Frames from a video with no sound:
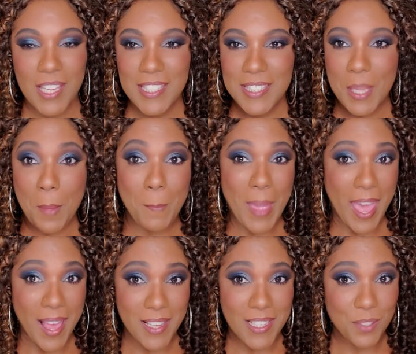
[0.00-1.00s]
some
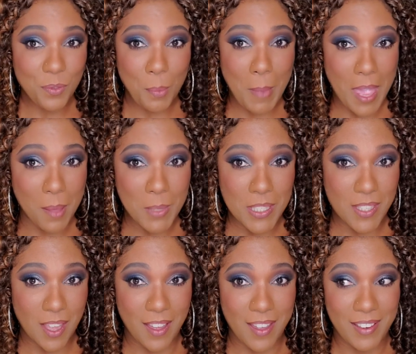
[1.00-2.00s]
palettes from
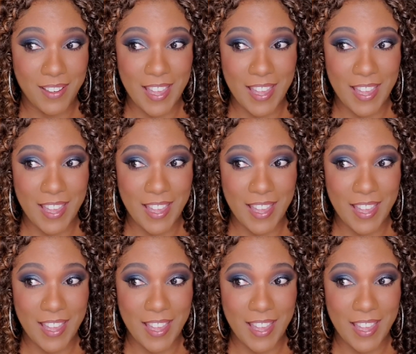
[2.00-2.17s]
Amazon.